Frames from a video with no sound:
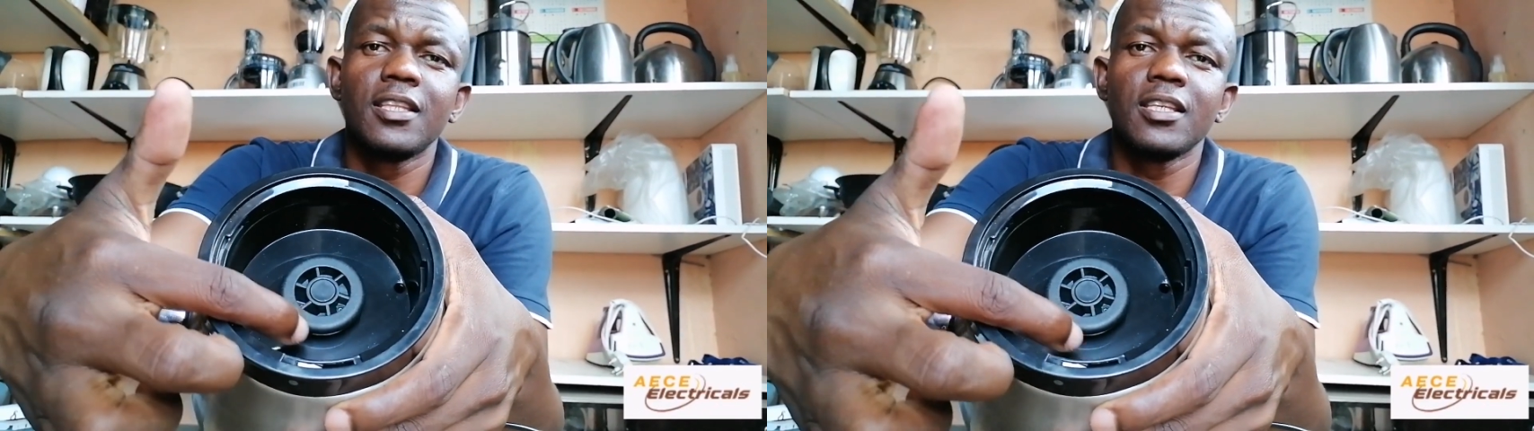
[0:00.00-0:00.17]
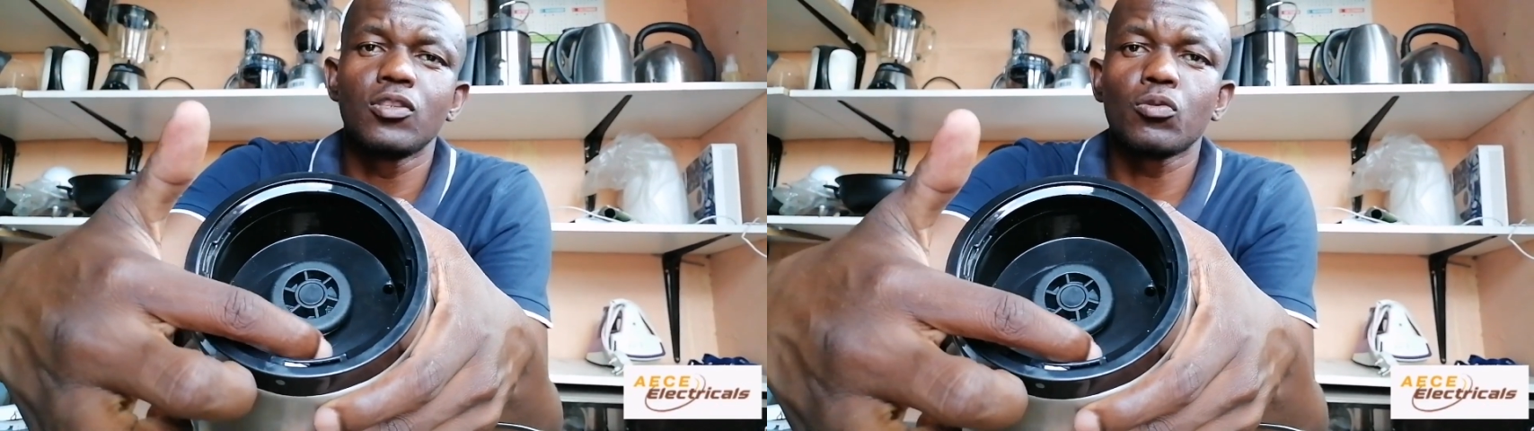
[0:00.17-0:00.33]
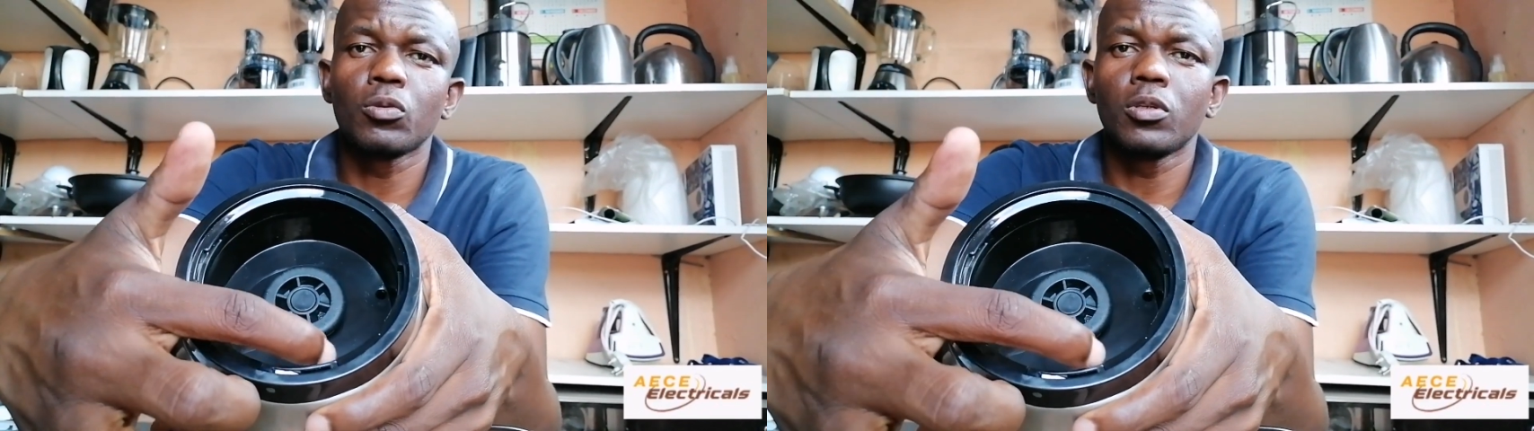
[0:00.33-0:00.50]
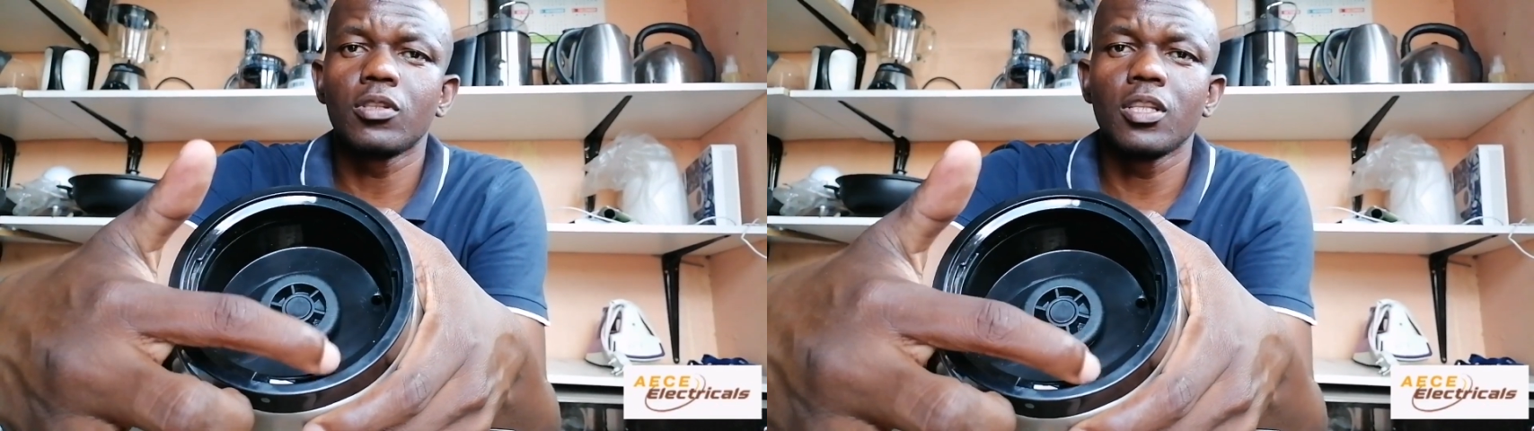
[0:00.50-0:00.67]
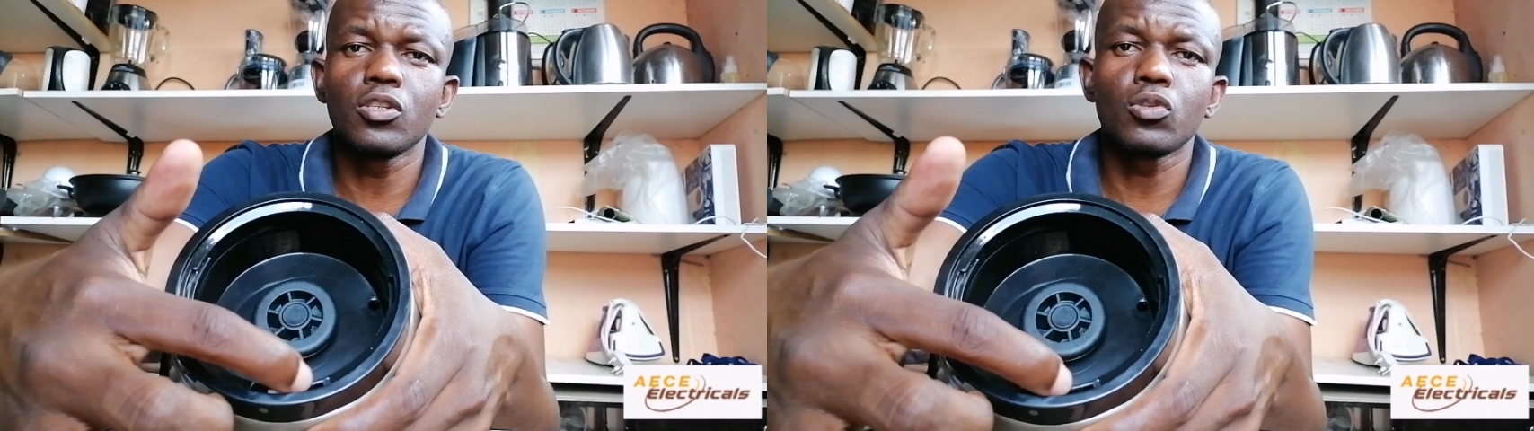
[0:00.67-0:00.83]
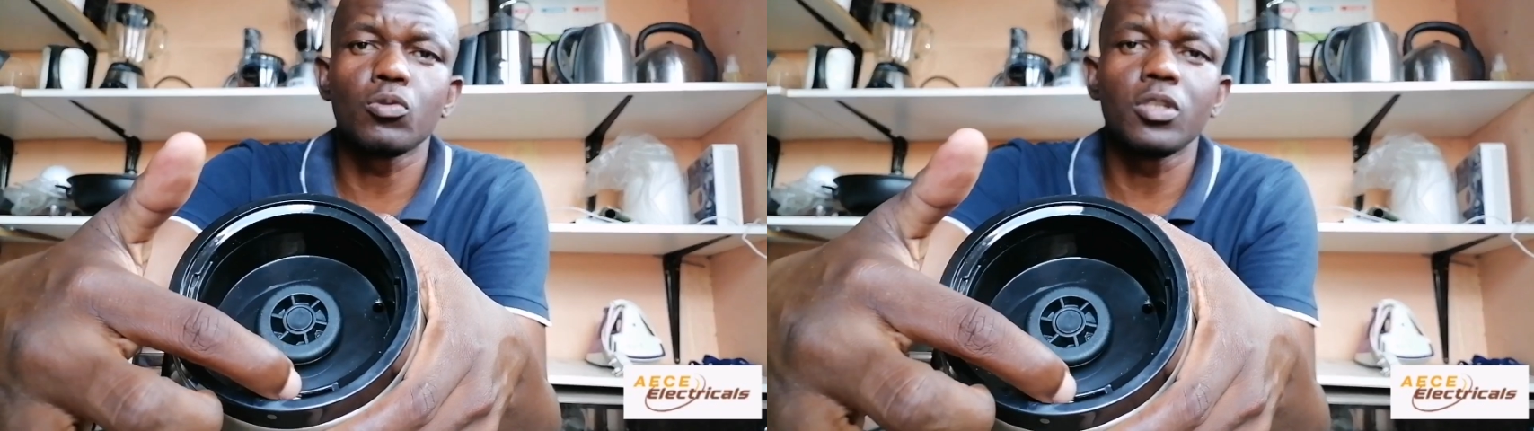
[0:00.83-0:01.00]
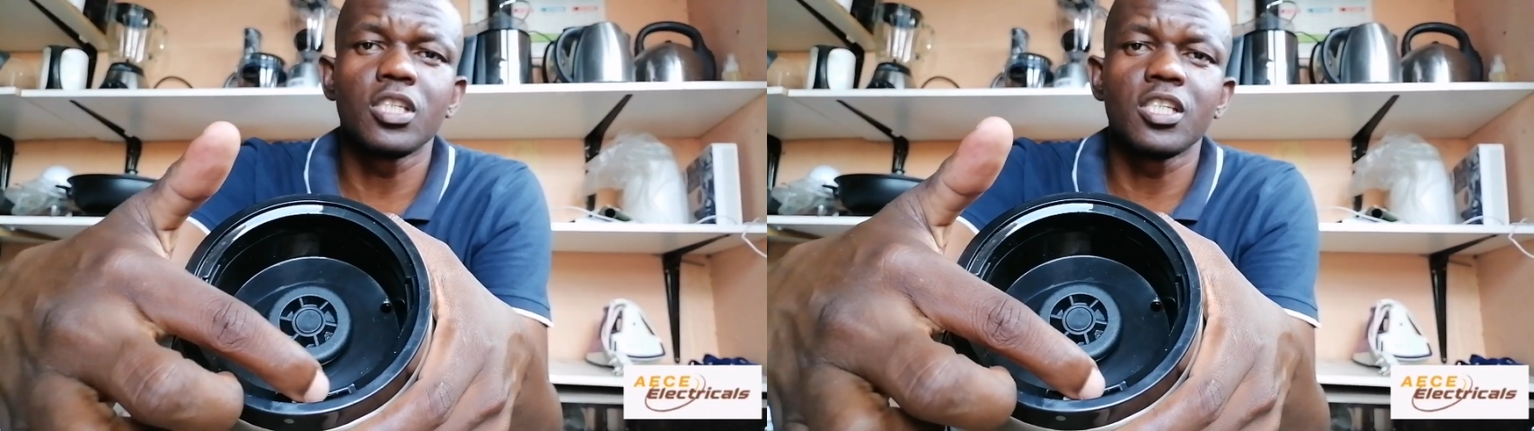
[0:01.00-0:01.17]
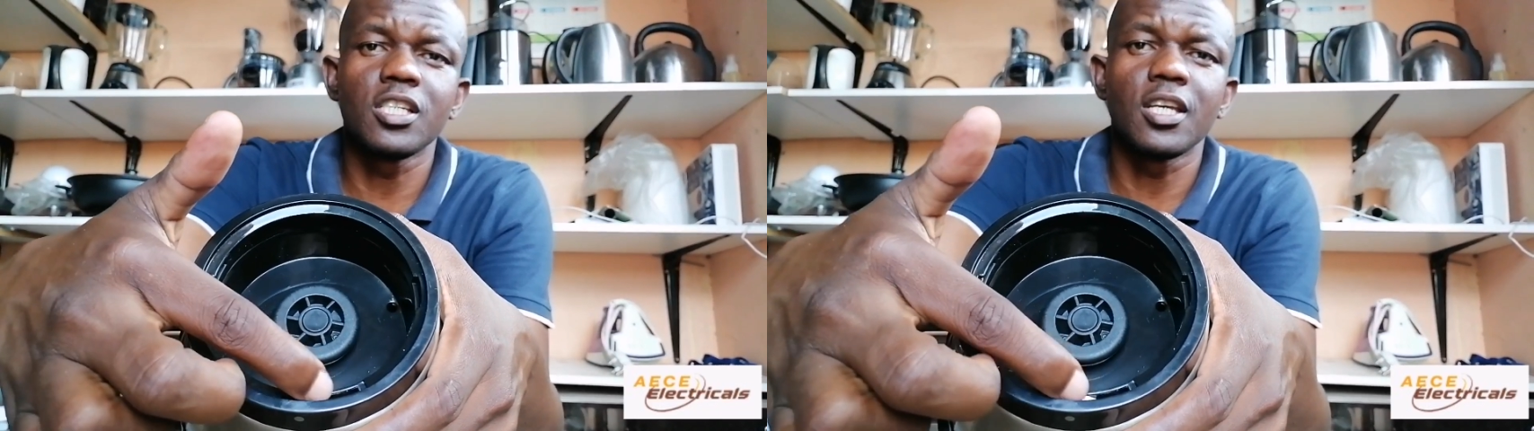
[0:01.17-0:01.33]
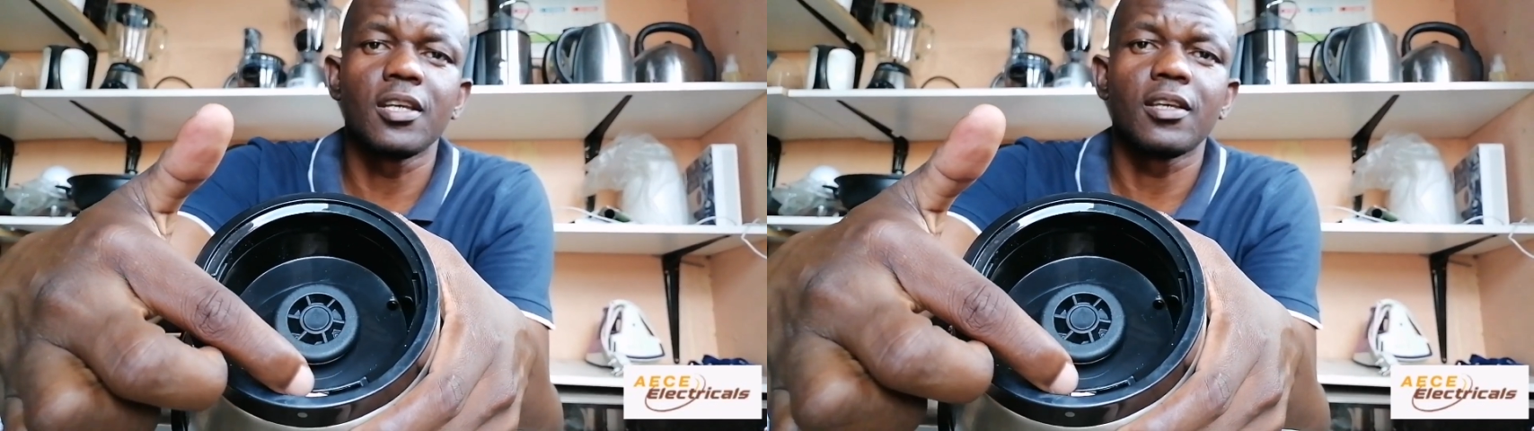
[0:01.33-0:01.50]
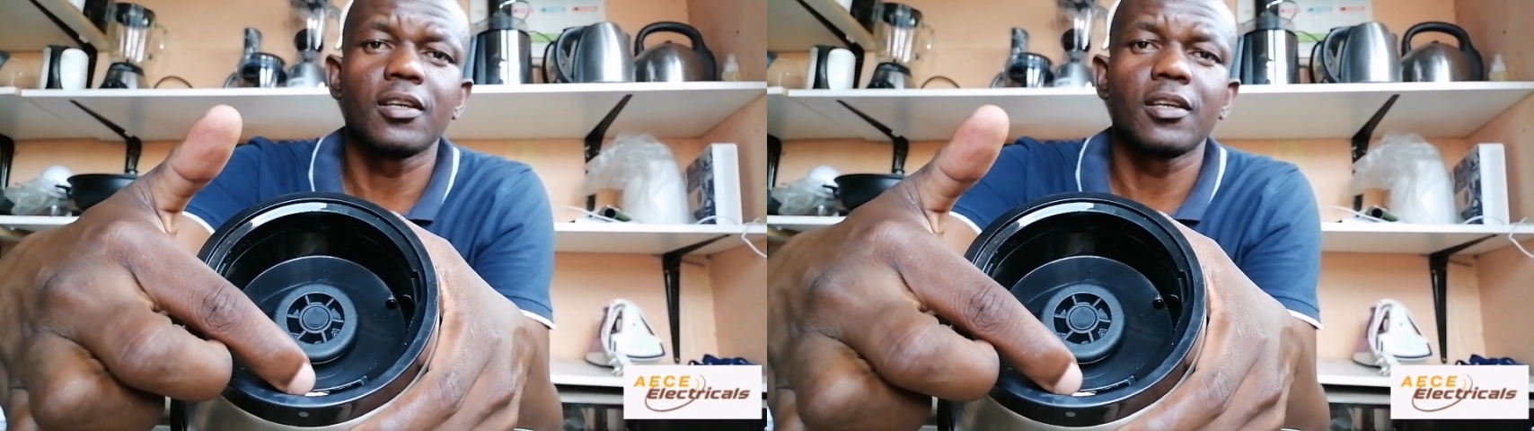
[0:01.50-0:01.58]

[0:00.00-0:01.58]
this switch here.